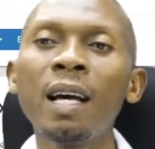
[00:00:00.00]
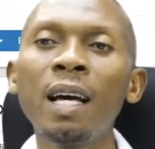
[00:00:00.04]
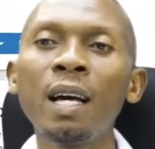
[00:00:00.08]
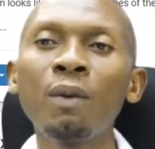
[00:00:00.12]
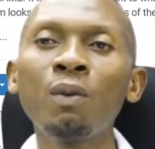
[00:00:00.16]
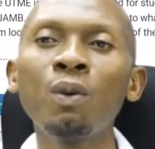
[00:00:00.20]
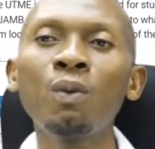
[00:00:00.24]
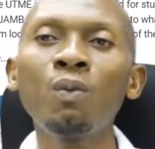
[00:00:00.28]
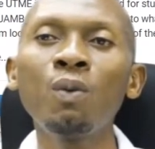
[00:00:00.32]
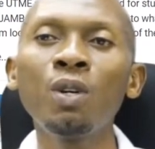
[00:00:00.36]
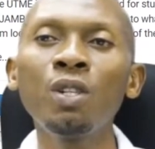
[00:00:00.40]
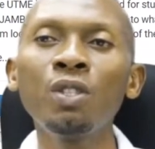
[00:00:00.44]
I
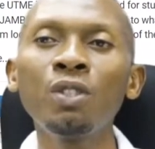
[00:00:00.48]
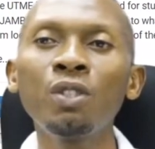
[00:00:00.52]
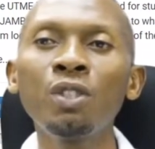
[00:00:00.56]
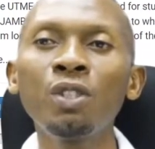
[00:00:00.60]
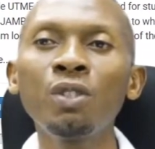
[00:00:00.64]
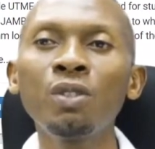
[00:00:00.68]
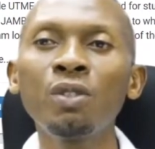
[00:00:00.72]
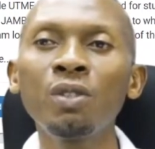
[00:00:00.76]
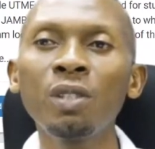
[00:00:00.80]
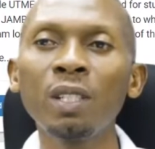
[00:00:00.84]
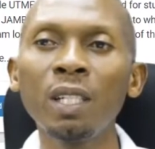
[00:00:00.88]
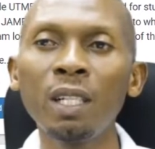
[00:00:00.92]
will
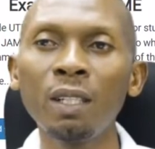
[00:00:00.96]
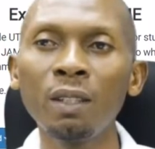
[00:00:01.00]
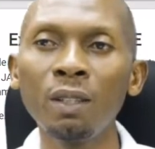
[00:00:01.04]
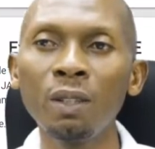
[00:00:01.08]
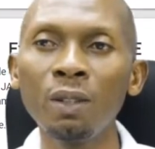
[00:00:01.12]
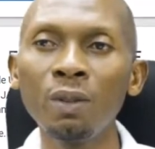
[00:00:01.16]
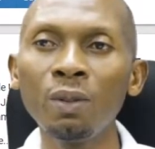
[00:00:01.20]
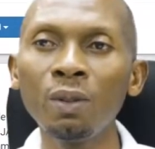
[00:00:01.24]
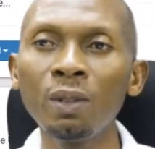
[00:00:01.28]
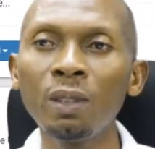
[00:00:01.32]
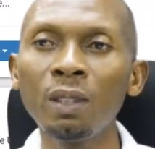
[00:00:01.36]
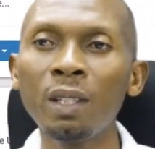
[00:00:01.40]
want you to
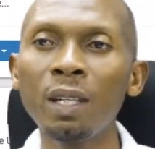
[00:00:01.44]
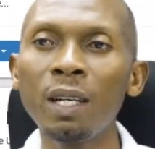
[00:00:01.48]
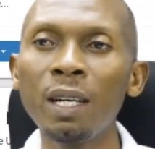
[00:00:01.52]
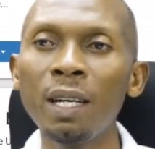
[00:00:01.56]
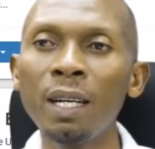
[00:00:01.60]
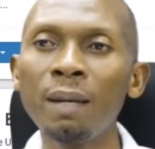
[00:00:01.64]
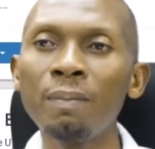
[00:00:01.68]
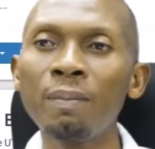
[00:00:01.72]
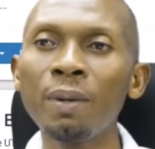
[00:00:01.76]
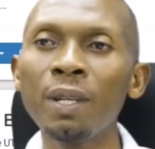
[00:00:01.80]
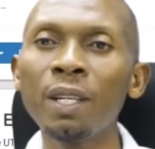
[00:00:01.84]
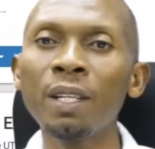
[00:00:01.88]
download the
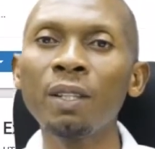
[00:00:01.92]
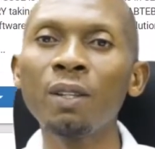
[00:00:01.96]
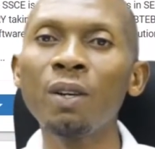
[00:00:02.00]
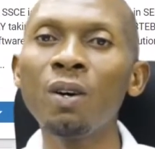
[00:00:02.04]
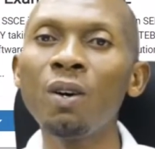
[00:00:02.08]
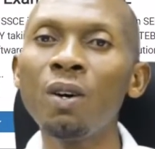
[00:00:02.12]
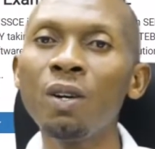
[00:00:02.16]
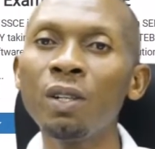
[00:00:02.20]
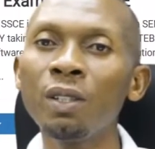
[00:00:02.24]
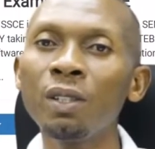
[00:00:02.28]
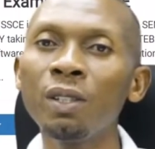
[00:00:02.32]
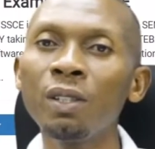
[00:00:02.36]
app in
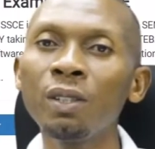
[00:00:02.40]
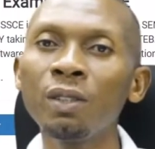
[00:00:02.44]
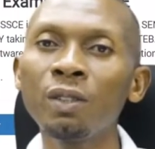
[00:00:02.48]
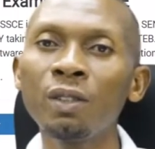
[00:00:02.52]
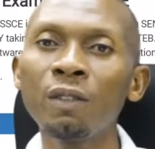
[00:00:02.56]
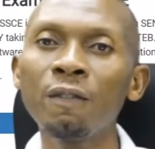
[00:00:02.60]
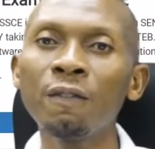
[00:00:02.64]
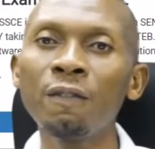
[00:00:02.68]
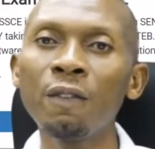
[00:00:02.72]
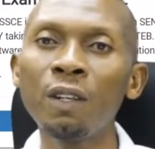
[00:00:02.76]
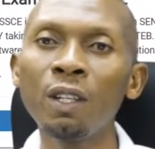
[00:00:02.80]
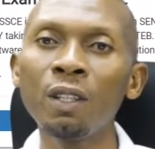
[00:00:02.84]
order
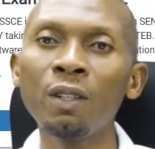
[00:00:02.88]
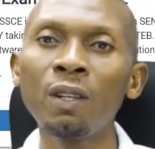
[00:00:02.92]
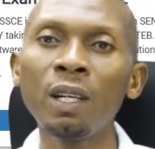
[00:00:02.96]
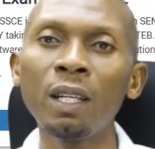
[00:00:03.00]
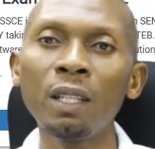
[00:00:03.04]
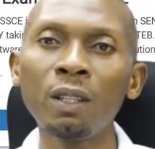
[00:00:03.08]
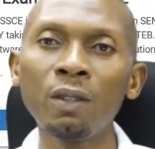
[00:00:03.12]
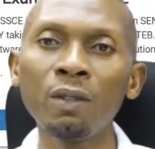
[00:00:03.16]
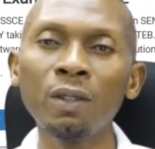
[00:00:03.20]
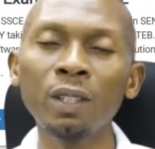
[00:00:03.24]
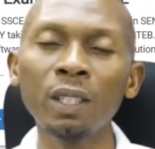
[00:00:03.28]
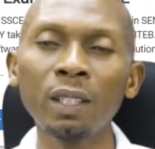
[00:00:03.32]
to follow
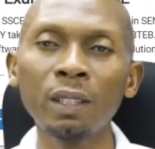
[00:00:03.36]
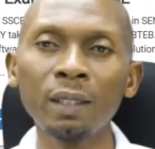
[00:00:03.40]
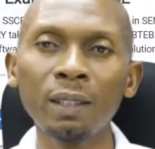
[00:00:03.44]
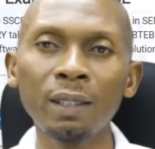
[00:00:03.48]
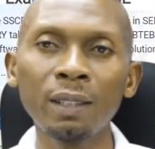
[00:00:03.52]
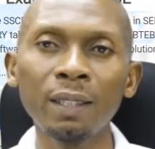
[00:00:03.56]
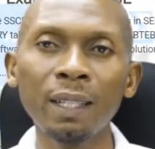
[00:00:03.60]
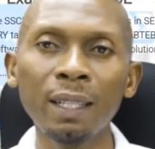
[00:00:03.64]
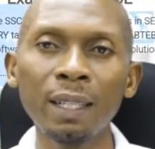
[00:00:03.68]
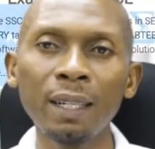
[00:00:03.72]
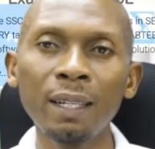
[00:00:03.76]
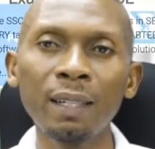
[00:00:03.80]
along in
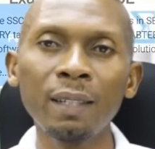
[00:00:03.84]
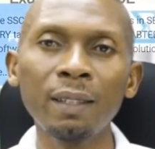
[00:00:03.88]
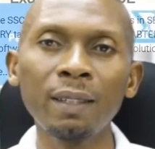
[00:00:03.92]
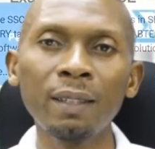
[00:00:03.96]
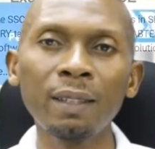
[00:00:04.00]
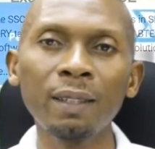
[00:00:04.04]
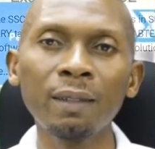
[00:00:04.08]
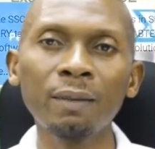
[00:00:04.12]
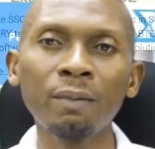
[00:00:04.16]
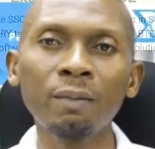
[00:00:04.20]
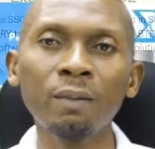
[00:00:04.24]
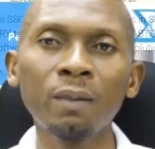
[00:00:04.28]
this class.